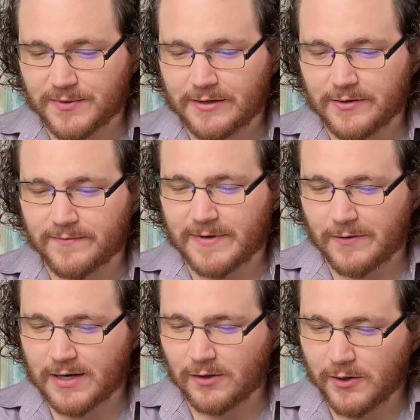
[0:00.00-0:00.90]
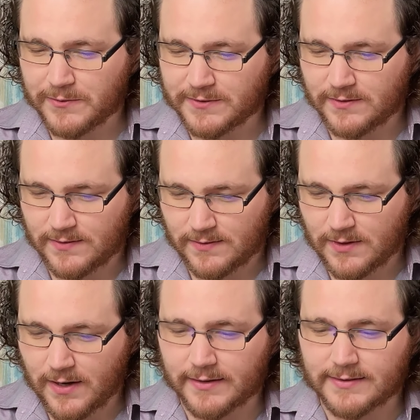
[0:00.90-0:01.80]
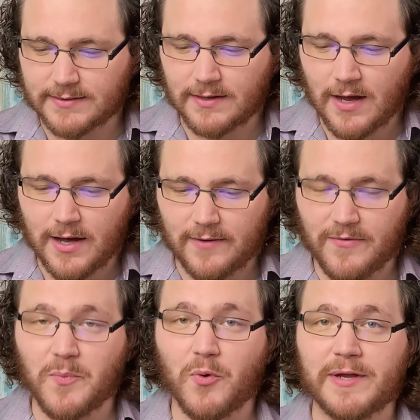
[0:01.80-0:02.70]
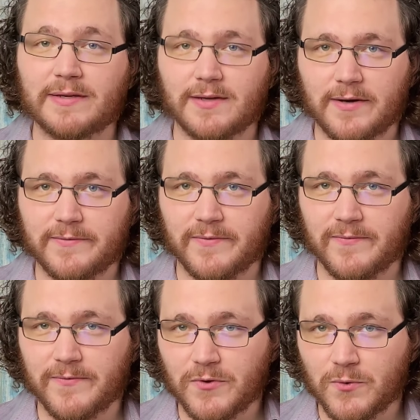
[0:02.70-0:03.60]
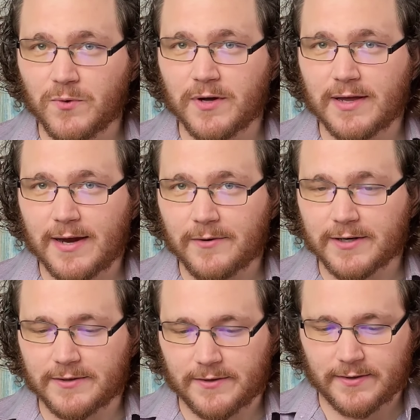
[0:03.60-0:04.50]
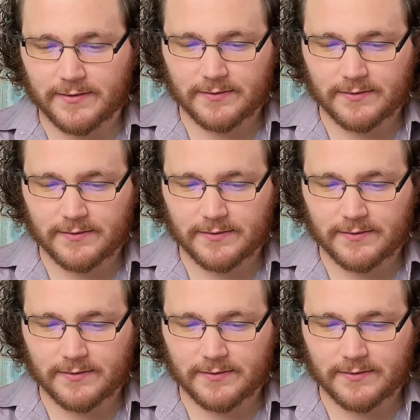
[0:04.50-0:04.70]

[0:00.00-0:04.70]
reader very close to the thoughts of the point of view character.